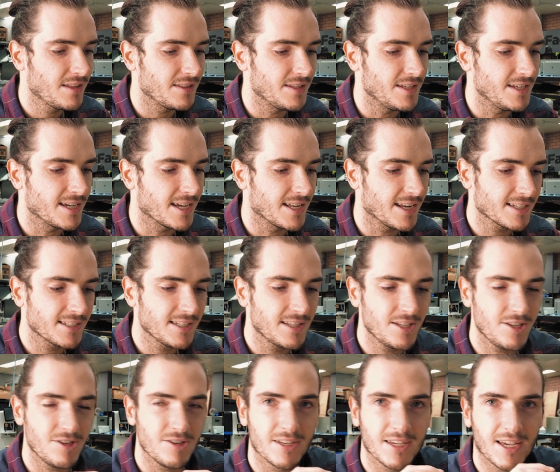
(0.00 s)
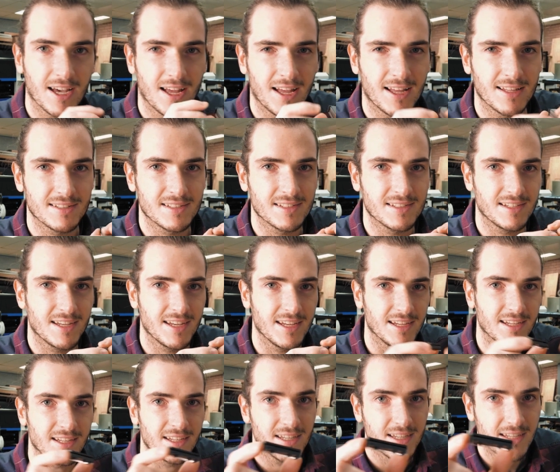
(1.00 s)
The connector that you can't
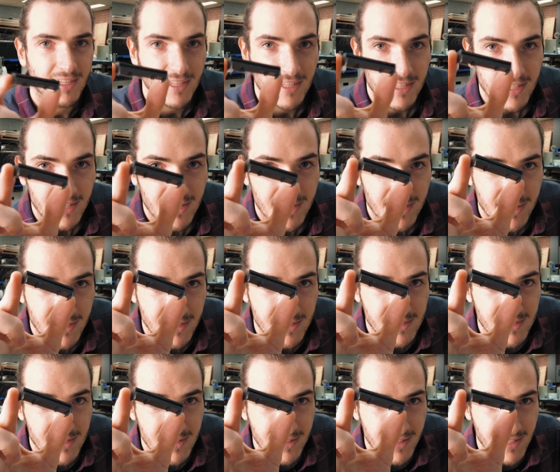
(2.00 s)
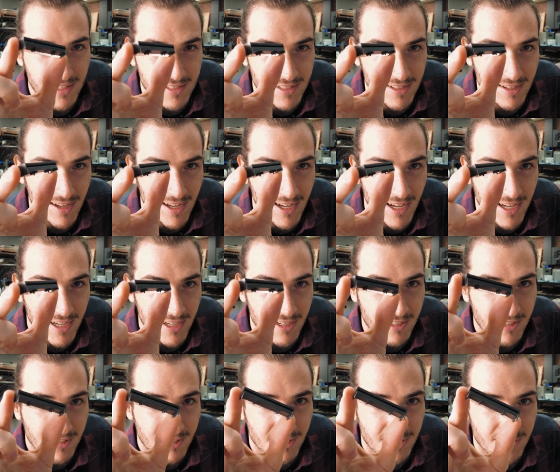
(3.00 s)
see is this guy
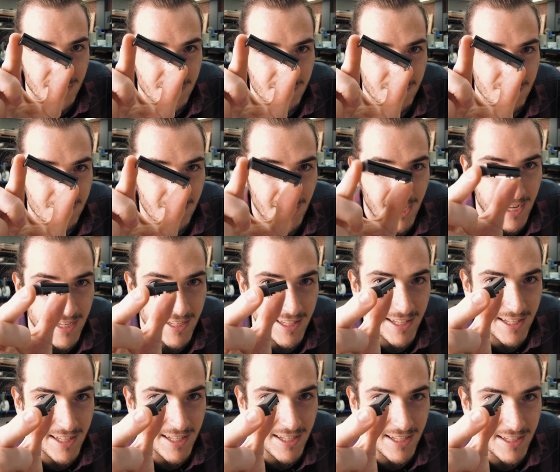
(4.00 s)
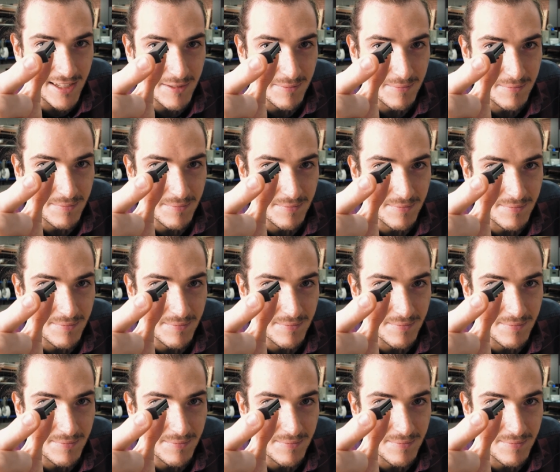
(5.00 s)
right here.